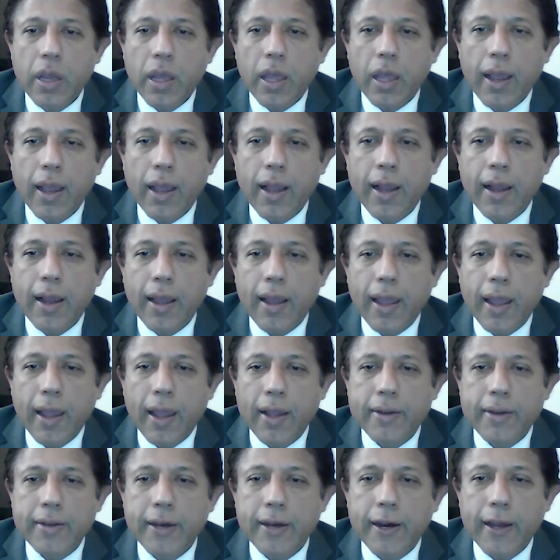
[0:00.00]

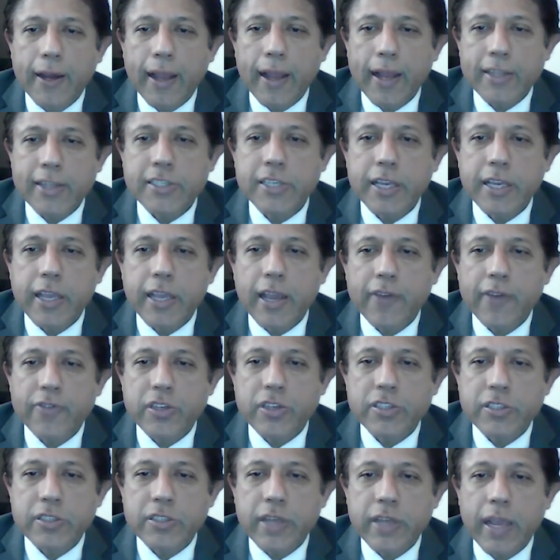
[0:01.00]
and hence he gave
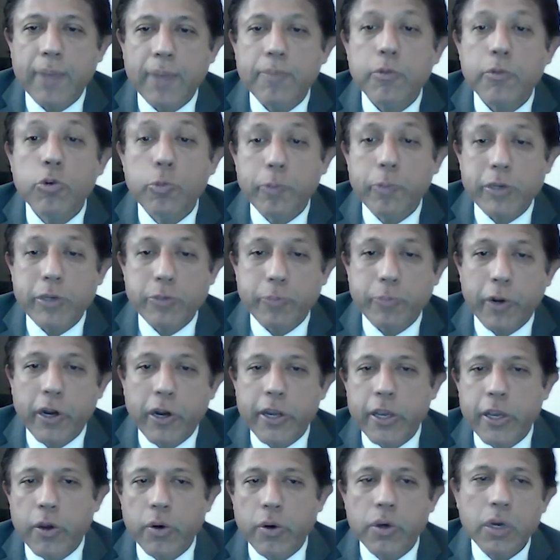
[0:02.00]
this name lupus
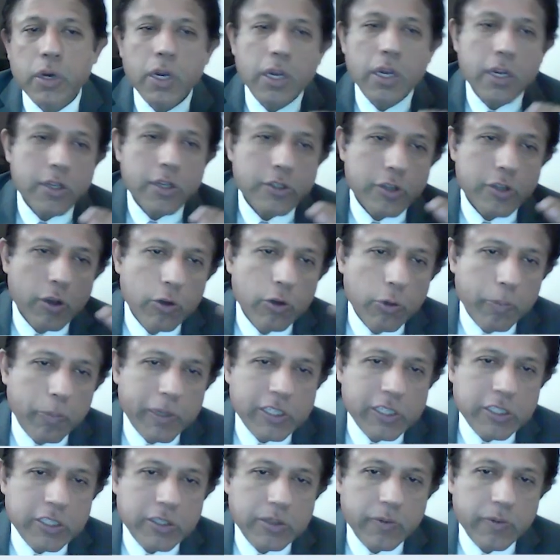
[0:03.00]
pernio. So
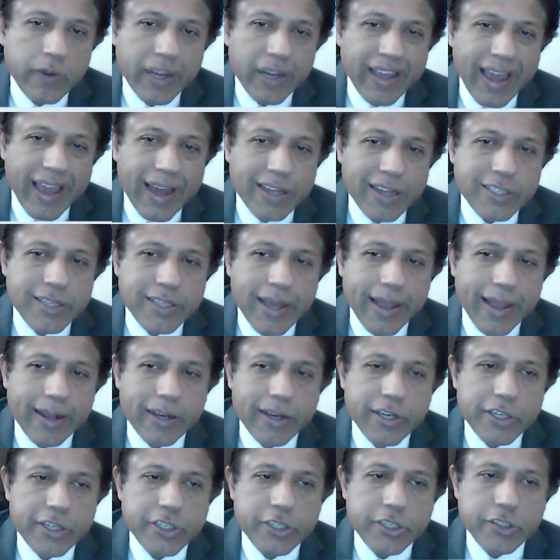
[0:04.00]
lupus vulgaris-like
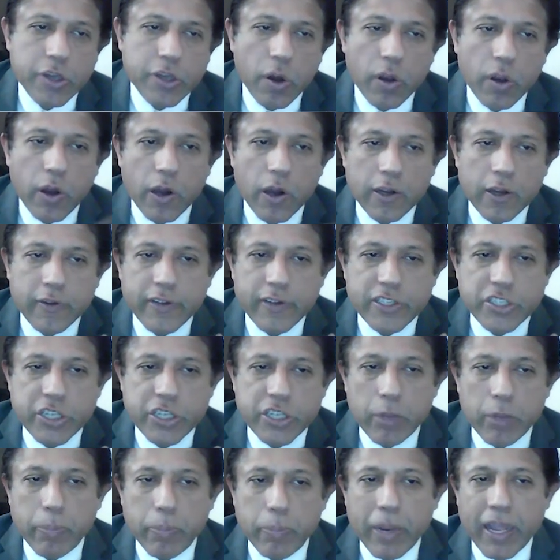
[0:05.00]
lesions, along with
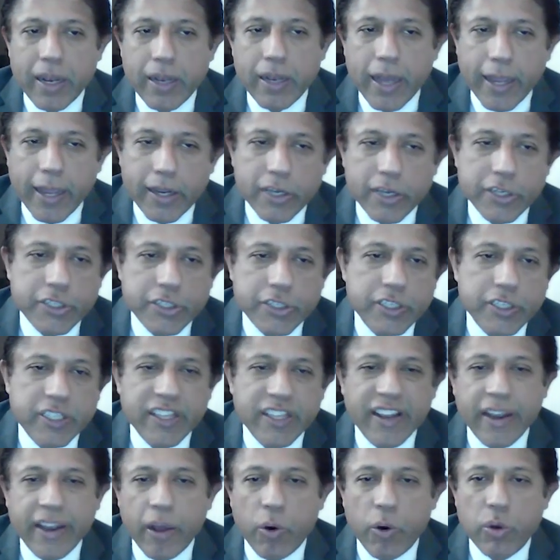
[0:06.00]
chilblain-like lesions in
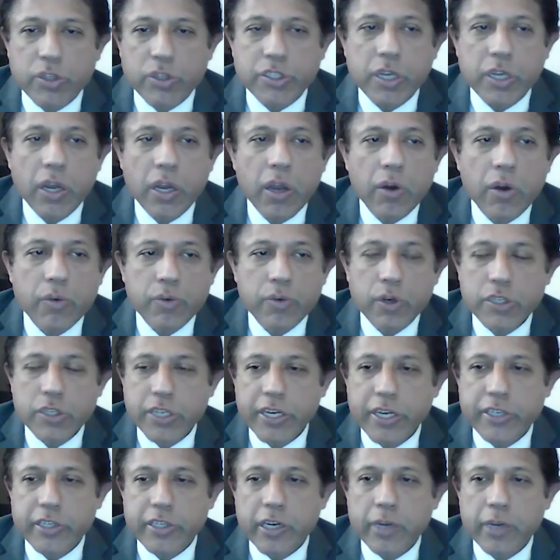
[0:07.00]
the nose,
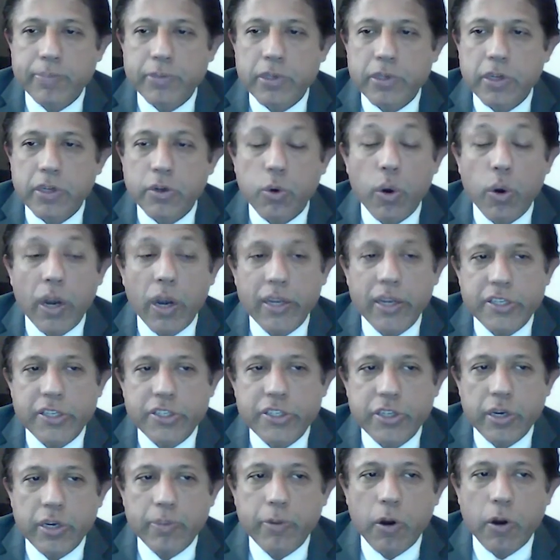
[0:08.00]
coined
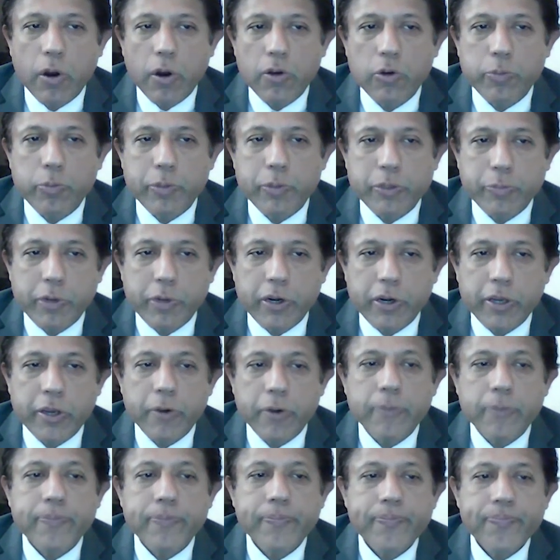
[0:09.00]
this term called lupus
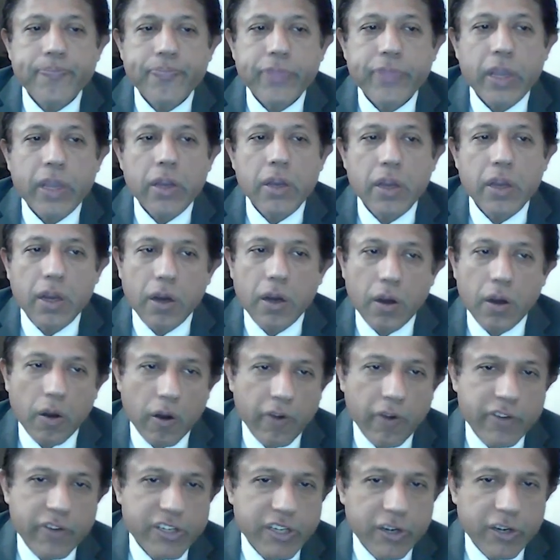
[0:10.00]
pernio.
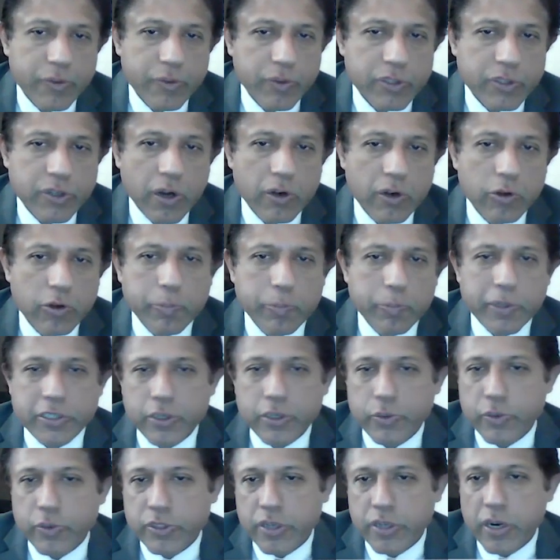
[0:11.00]
Obviously, it was not lupus,
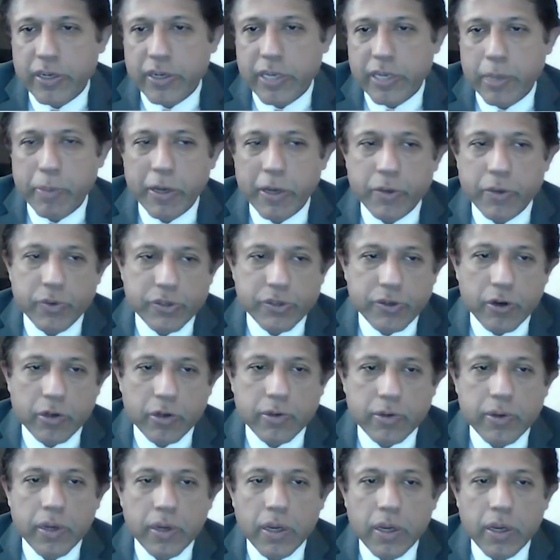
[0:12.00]
it was not TB, it was not